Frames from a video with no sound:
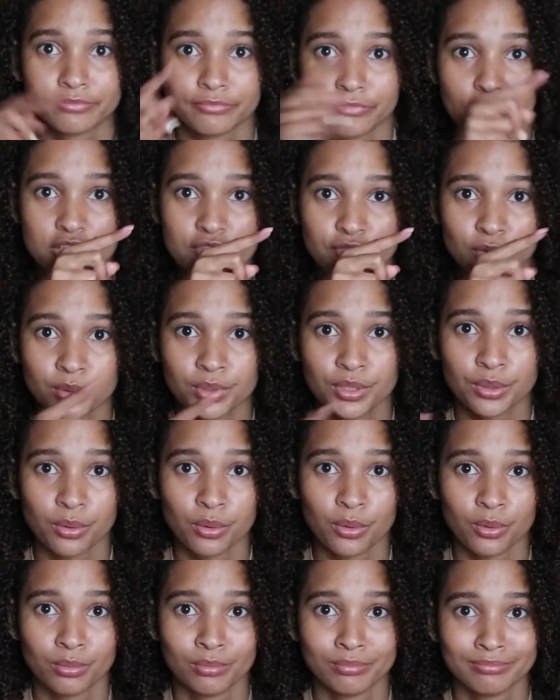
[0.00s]
fast forward
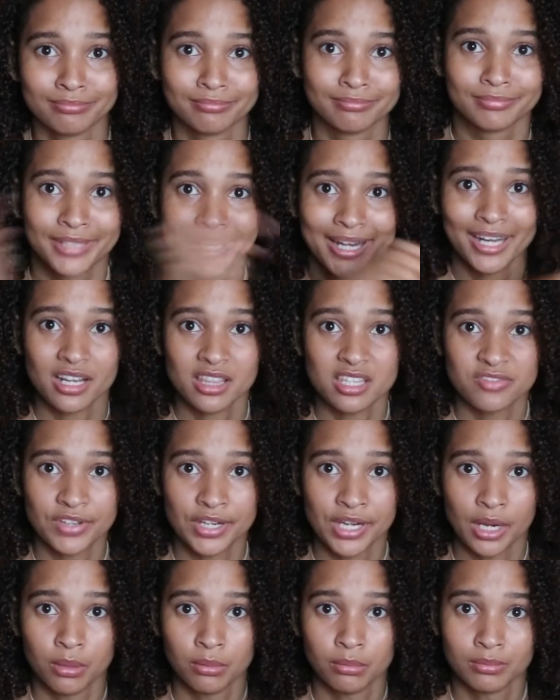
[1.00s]
or get out of this
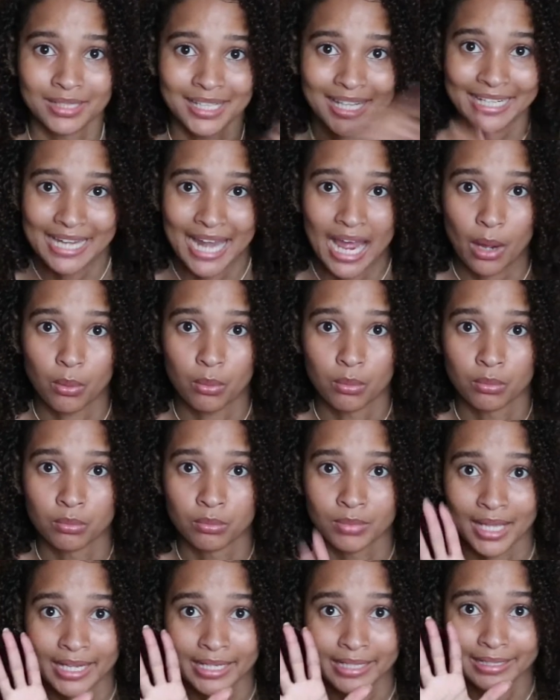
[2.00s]
video, like now.
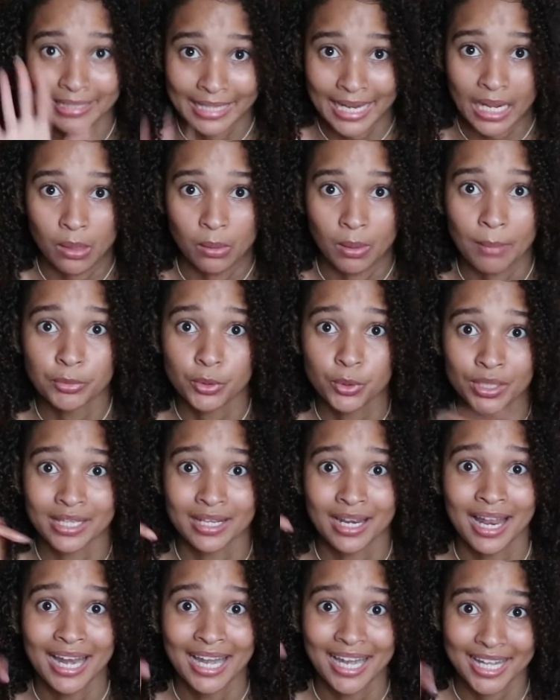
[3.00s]
Like now. I'm
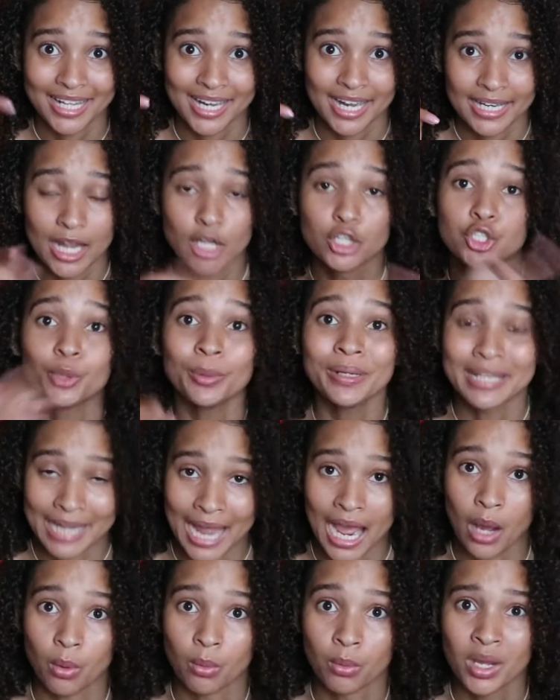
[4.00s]
joking. Like right now. Do it
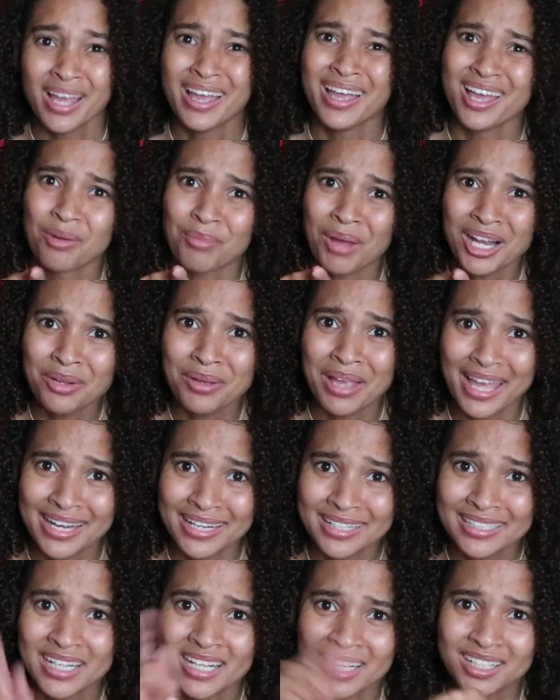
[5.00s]
now. And while you're at
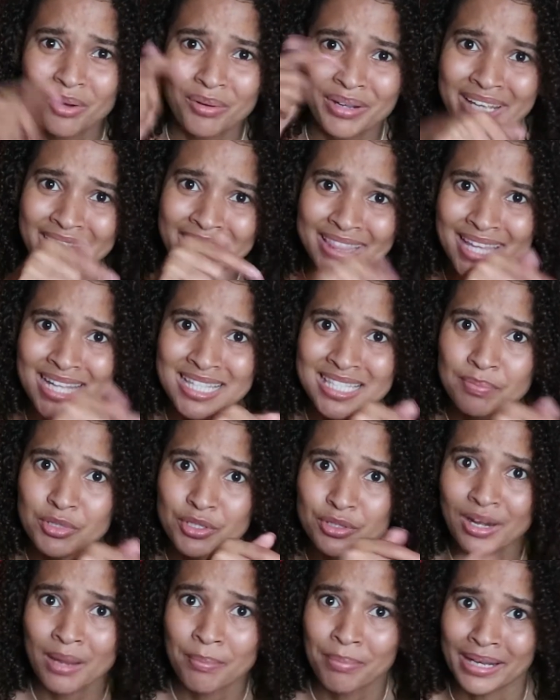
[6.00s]
it, go hit that
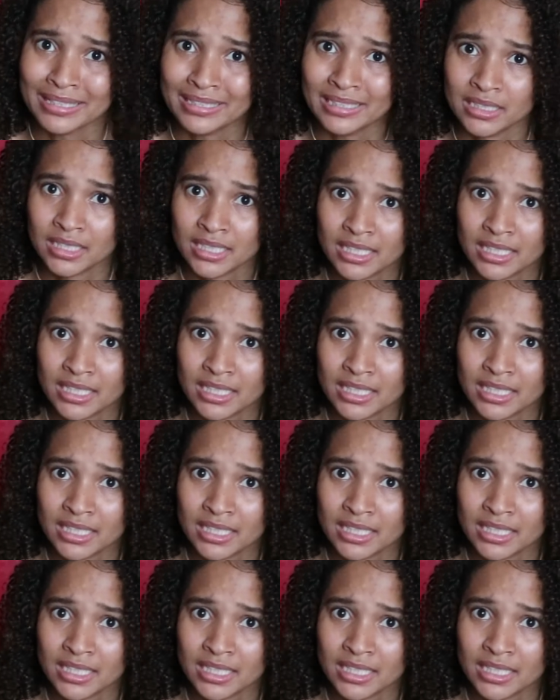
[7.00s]
subscribe button.